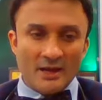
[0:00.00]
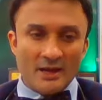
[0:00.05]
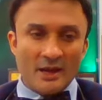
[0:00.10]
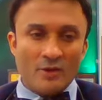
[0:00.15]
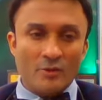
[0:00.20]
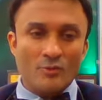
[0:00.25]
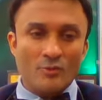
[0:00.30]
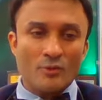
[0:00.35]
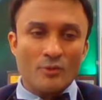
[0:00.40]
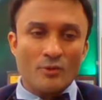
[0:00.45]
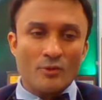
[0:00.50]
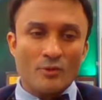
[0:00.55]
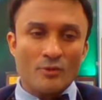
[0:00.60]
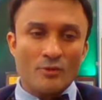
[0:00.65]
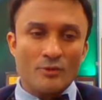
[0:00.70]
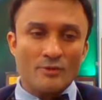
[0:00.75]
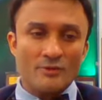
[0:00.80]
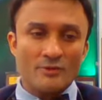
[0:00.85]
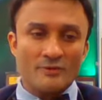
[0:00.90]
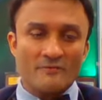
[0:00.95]
Now,
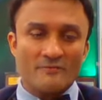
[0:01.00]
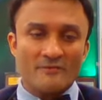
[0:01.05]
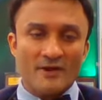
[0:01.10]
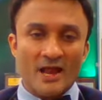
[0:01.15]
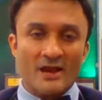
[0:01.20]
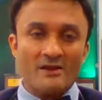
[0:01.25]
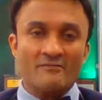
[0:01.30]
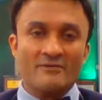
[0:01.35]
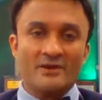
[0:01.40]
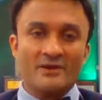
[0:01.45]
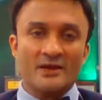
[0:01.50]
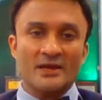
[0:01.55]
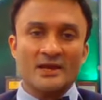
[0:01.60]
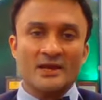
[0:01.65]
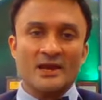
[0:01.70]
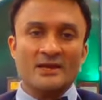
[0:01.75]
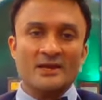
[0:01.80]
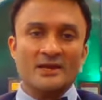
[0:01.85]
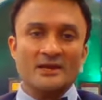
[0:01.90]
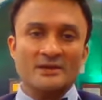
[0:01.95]
the valve can
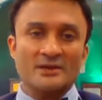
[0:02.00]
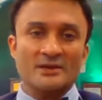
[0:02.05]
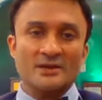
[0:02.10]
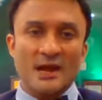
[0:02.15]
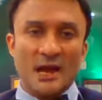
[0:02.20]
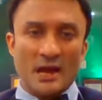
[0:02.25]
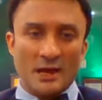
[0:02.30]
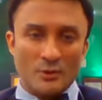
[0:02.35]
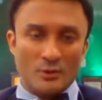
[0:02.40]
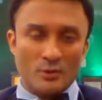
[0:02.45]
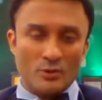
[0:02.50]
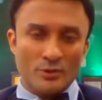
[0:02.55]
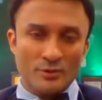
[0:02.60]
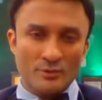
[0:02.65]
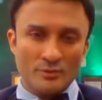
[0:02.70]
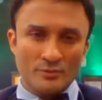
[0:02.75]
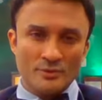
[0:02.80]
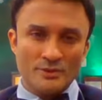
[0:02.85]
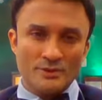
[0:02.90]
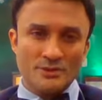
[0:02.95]
get either
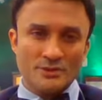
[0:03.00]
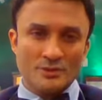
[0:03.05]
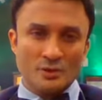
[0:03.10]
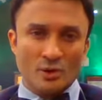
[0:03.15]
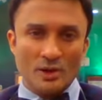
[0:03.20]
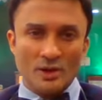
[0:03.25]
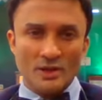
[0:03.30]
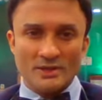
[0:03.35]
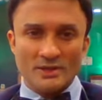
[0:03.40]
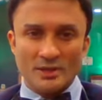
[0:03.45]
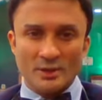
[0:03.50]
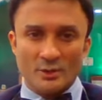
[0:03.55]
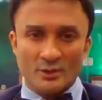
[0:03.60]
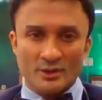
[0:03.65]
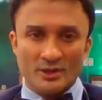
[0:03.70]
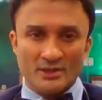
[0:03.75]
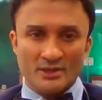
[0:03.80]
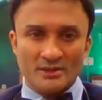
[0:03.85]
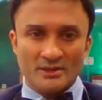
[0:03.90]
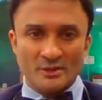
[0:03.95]
narrowed, which is called as
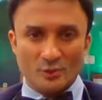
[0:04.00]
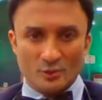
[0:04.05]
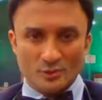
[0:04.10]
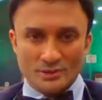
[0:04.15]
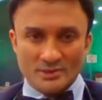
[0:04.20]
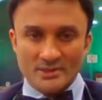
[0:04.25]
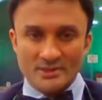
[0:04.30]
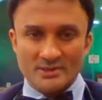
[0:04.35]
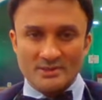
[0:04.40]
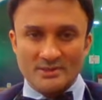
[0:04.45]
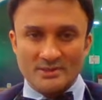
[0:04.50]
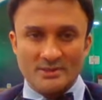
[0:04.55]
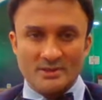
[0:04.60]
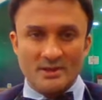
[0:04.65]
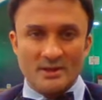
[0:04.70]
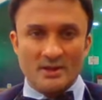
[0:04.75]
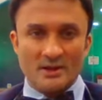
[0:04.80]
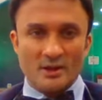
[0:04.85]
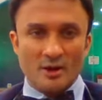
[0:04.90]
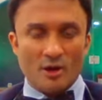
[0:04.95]
aortic stenosis,
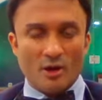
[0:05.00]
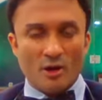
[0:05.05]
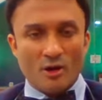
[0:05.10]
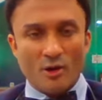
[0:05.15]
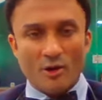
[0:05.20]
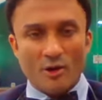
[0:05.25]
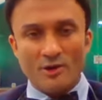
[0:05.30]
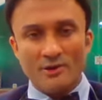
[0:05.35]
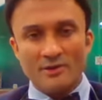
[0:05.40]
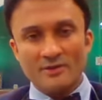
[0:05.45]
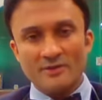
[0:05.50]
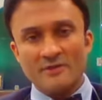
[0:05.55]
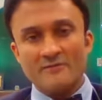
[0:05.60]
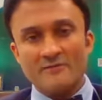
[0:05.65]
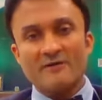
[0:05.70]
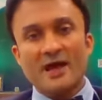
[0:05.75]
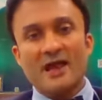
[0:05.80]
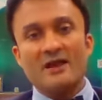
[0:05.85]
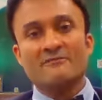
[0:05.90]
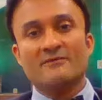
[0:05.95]
or
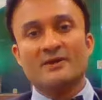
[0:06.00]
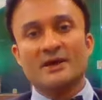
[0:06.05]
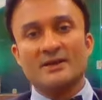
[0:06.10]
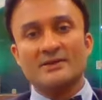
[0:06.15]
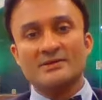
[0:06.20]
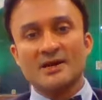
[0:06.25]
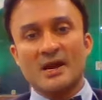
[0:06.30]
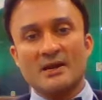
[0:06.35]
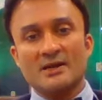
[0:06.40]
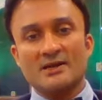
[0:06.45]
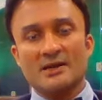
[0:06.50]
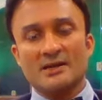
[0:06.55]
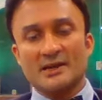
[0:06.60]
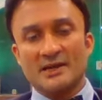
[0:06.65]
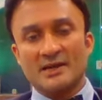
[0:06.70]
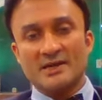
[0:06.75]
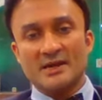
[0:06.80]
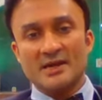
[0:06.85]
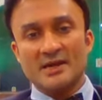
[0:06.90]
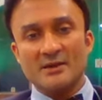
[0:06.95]
the valve can start
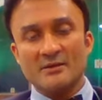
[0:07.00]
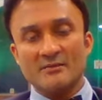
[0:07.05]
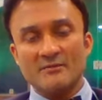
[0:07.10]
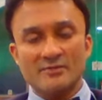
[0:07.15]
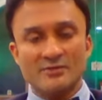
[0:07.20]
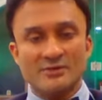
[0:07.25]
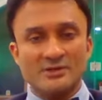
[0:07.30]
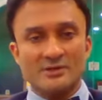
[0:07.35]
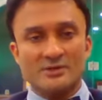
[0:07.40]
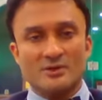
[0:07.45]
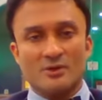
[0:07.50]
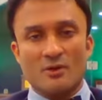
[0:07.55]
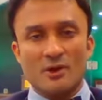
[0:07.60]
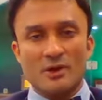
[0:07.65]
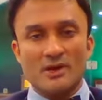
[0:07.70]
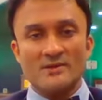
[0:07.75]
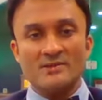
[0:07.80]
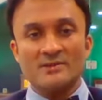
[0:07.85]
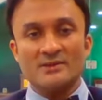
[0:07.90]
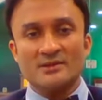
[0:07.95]
leaking, which is
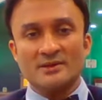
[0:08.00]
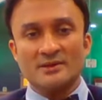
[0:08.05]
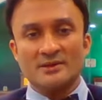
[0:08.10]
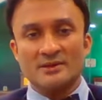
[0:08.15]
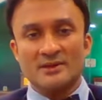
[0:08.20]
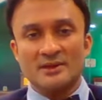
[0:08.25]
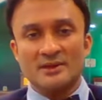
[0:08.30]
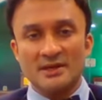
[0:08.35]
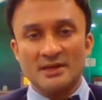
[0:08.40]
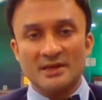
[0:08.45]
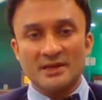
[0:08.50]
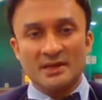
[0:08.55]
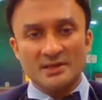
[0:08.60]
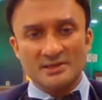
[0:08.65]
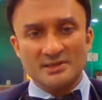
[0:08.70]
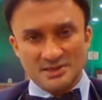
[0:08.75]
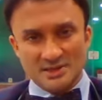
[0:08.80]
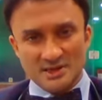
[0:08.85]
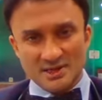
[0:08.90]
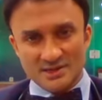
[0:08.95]
called as
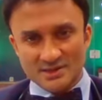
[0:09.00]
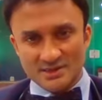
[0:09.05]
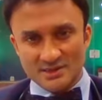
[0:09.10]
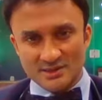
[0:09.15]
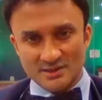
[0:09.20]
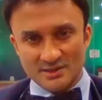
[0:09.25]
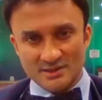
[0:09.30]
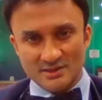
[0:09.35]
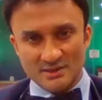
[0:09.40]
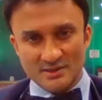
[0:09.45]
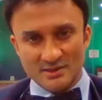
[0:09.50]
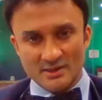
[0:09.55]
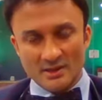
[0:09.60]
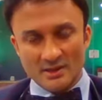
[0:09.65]
regurgitation.